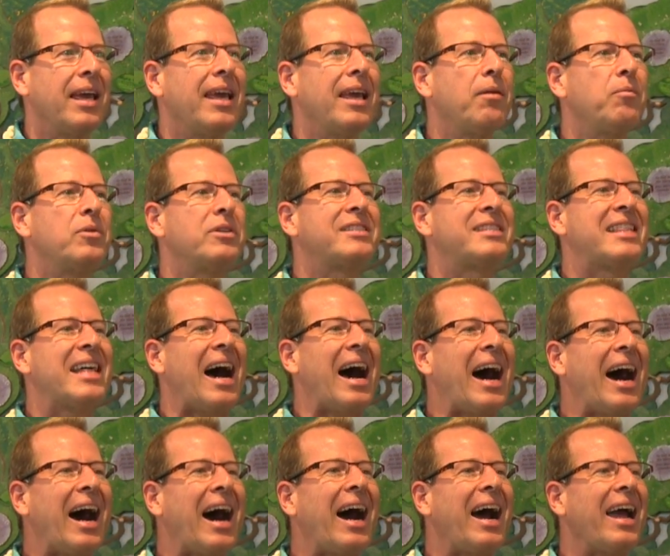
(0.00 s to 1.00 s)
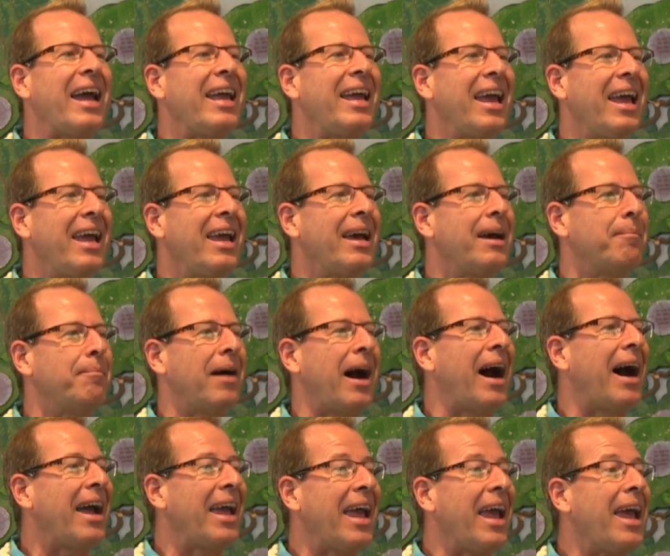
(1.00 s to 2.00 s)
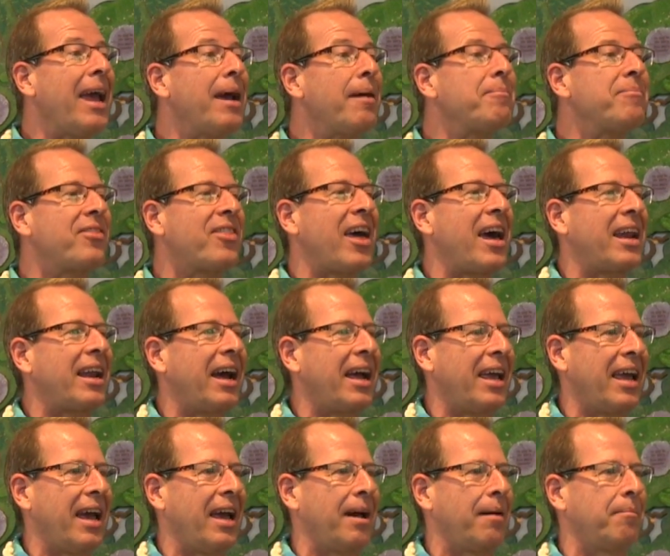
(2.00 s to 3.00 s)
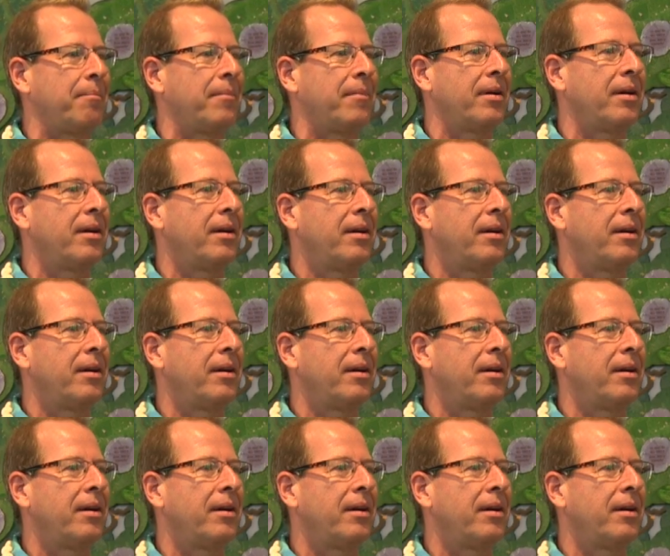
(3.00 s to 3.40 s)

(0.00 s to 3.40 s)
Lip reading: It was the I am that I am.